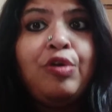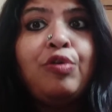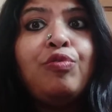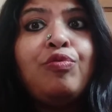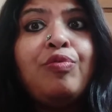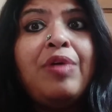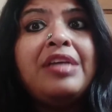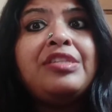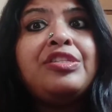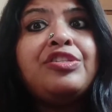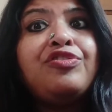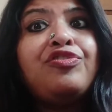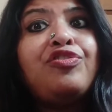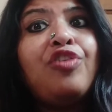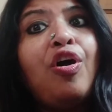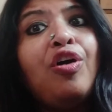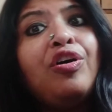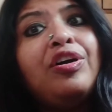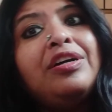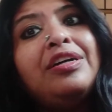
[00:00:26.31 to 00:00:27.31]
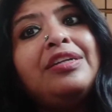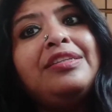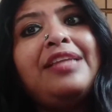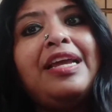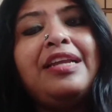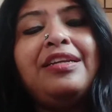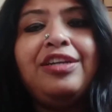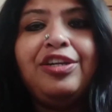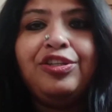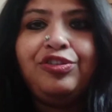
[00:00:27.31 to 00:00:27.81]
who are stronger than
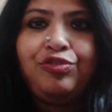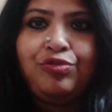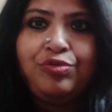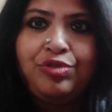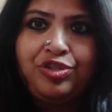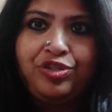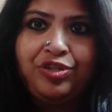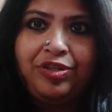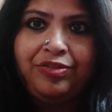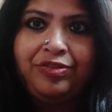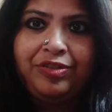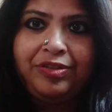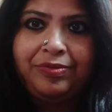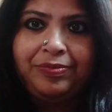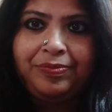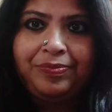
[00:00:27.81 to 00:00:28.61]
Kadru's children.